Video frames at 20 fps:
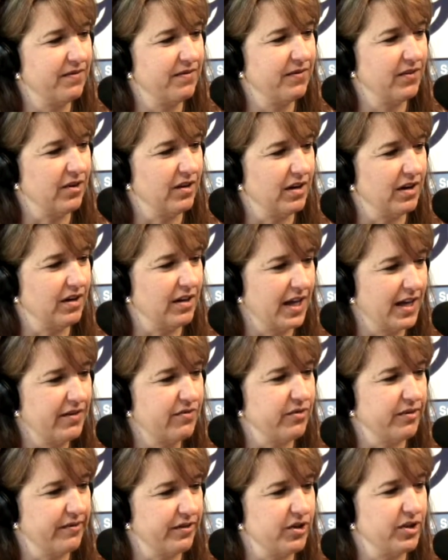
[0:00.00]
for a lot
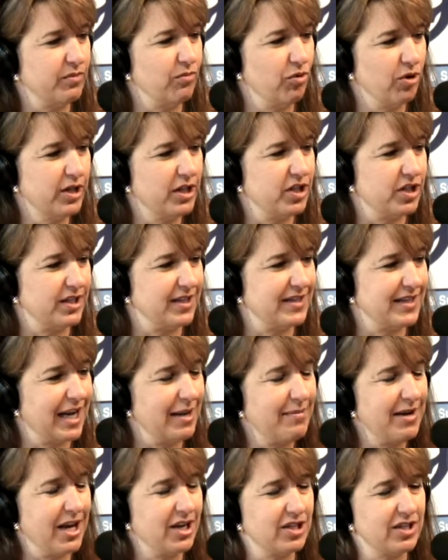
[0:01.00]
of reverse mortgages,
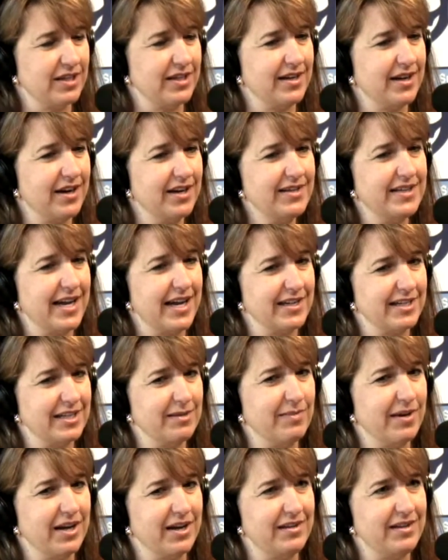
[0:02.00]
I'm actually
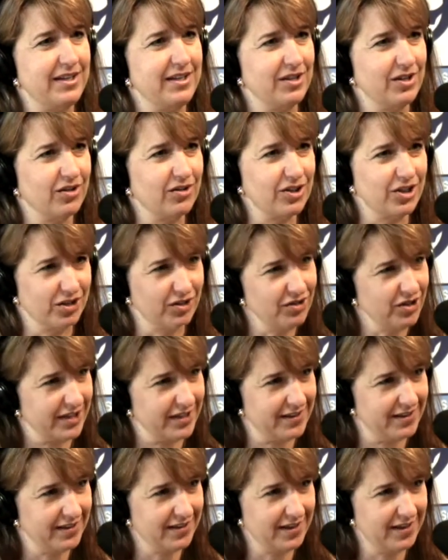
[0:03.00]
contacted by the adult
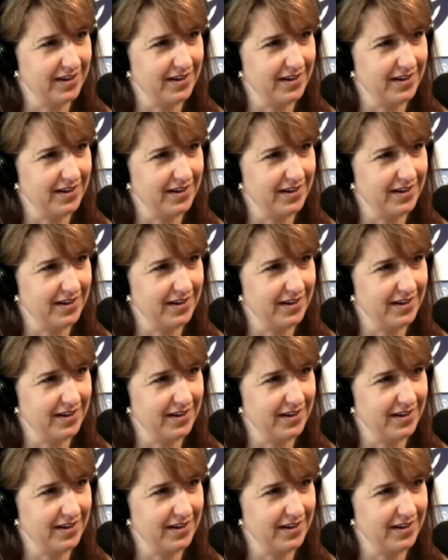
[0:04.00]
children